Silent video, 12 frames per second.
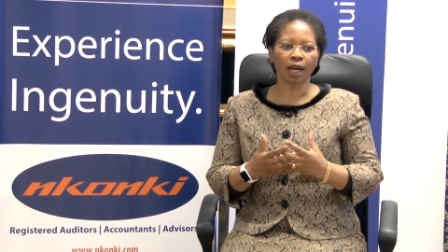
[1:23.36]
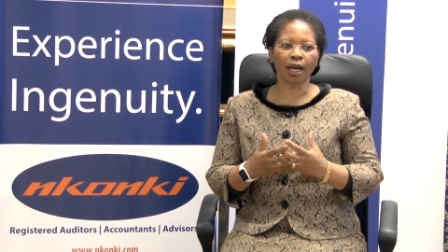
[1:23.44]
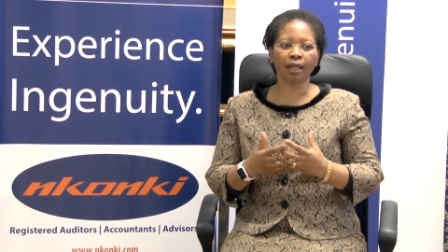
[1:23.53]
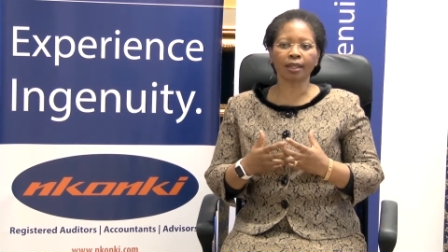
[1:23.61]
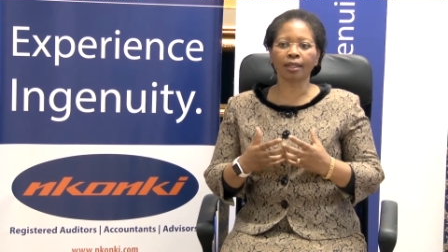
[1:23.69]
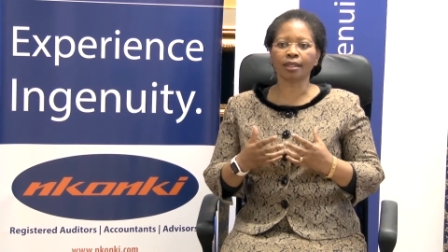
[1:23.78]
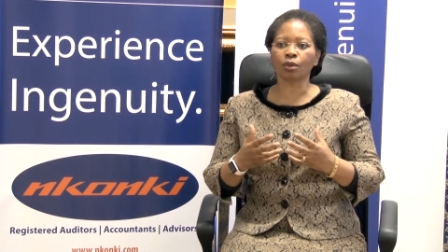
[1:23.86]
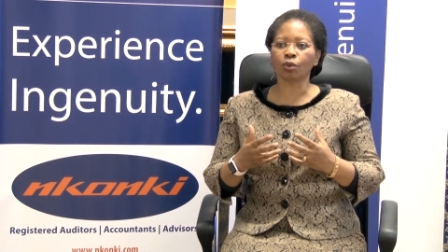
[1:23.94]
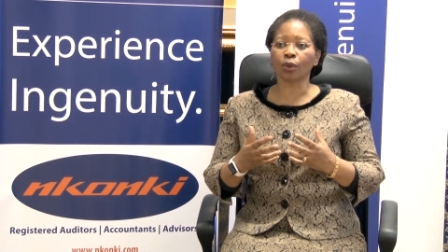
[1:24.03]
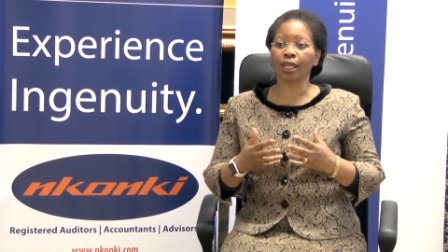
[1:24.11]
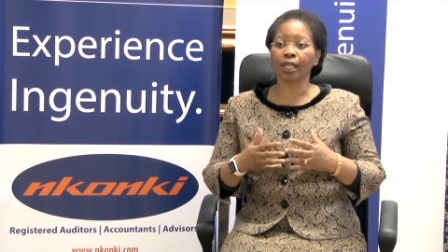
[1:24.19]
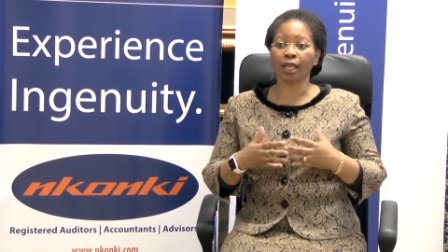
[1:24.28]
Others
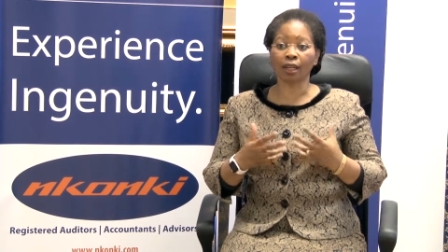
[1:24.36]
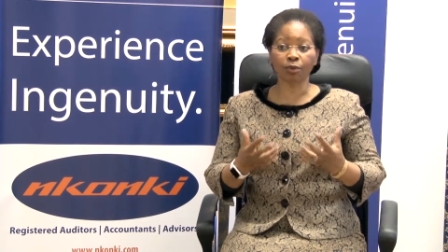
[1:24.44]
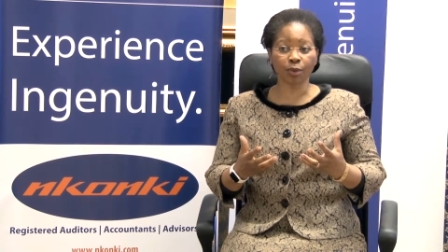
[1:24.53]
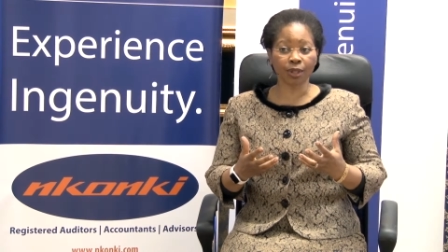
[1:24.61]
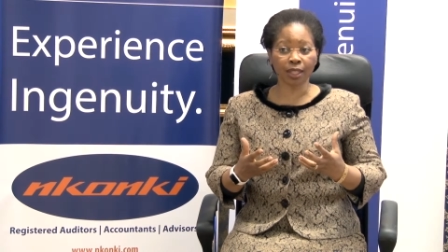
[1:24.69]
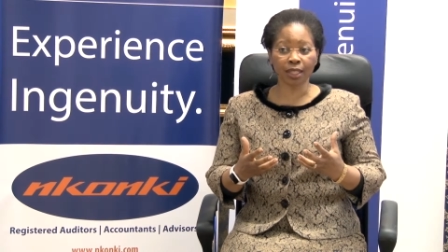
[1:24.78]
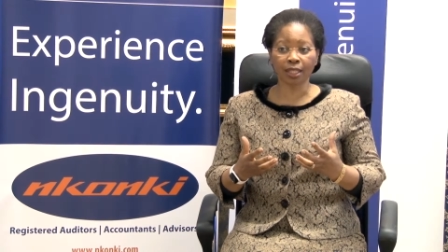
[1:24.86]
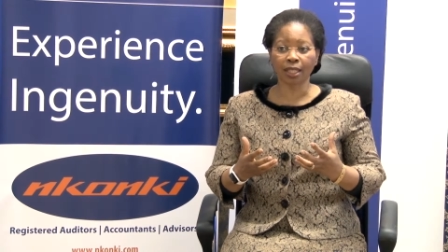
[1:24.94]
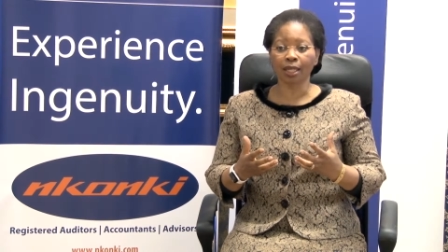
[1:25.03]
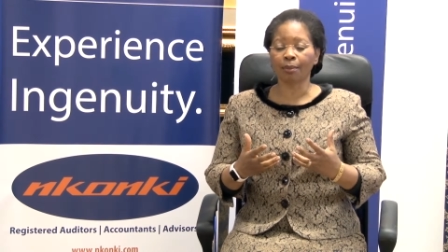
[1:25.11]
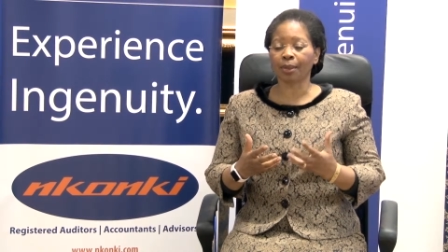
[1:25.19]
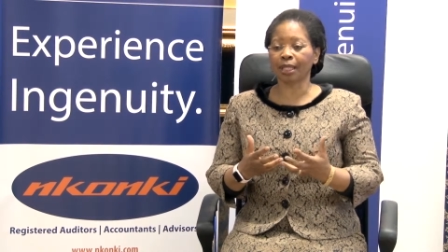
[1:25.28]
were in love with it,
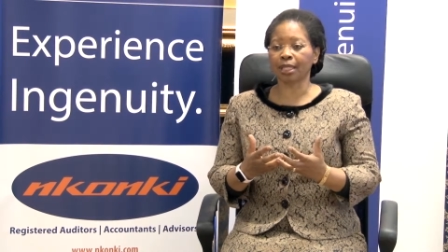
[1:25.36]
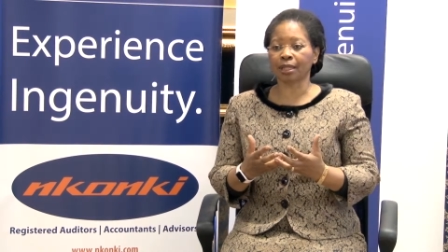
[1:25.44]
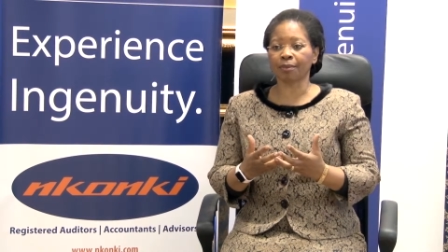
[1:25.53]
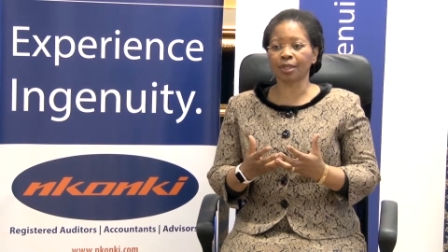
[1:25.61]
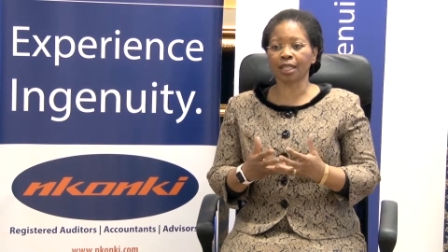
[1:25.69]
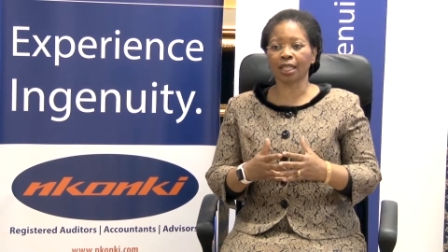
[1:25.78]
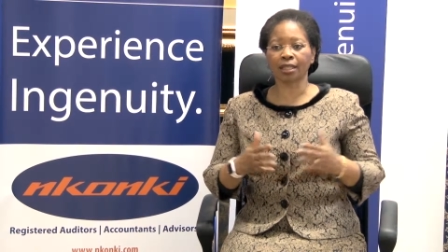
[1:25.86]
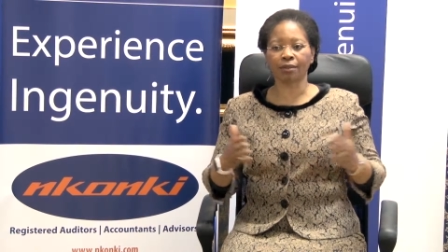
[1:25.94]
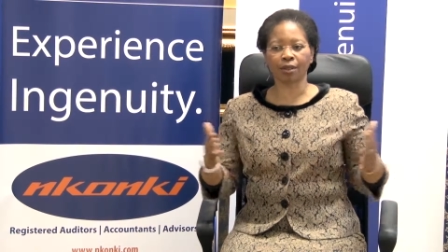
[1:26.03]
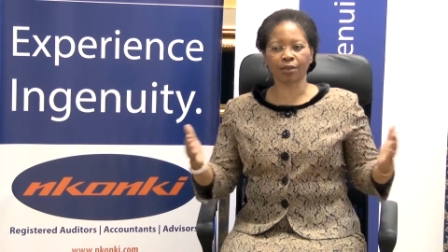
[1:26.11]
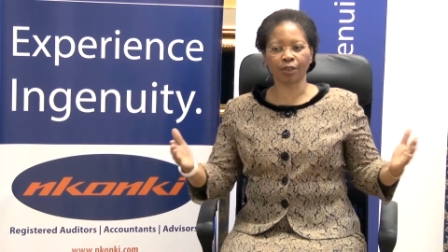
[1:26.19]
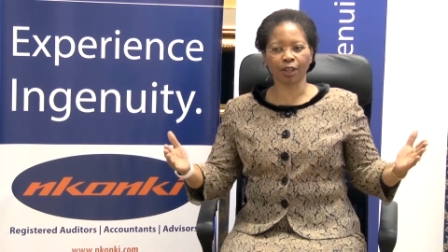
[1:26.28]
but as I'm saying,
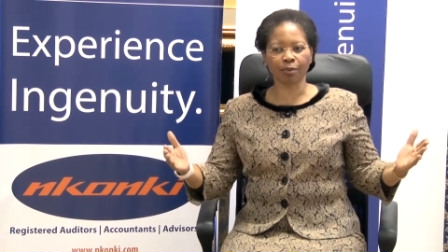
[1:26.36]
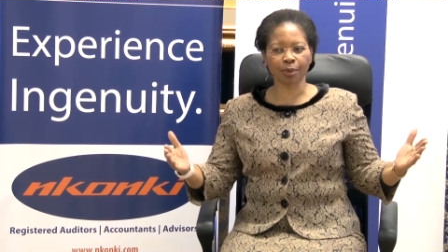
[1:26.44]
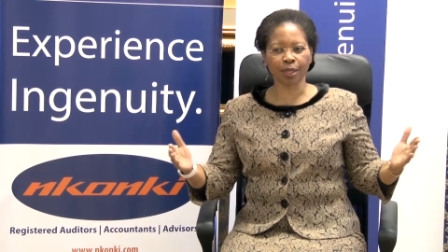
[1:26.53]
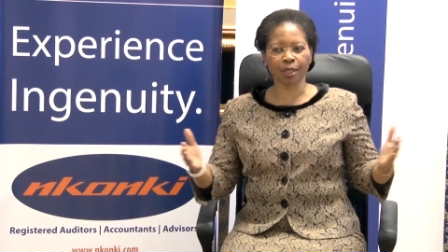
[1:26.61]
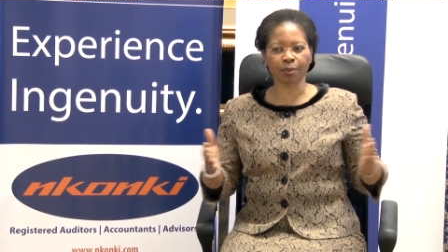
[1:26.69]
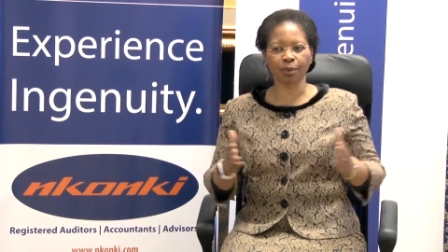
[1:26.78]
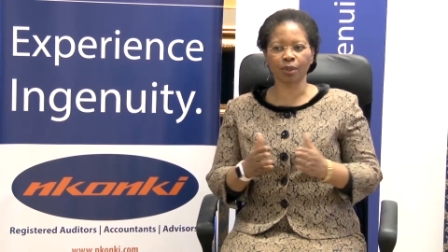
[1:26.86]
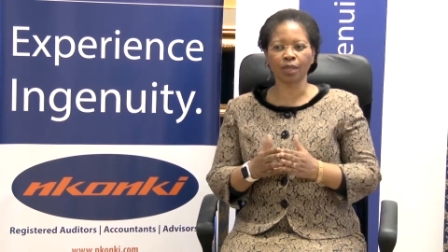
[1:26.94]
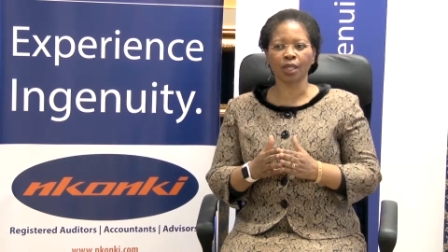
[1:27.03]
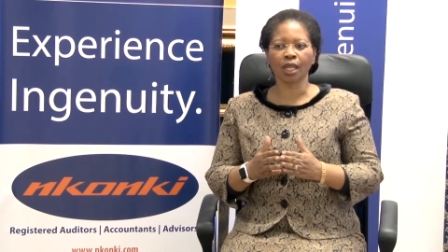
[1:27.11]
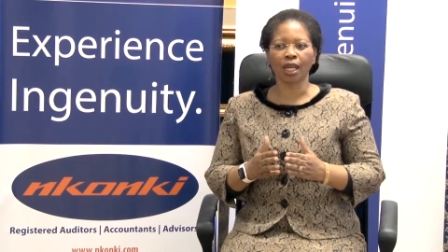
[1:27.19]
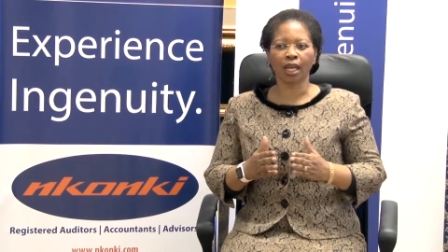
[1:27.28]
75 principles.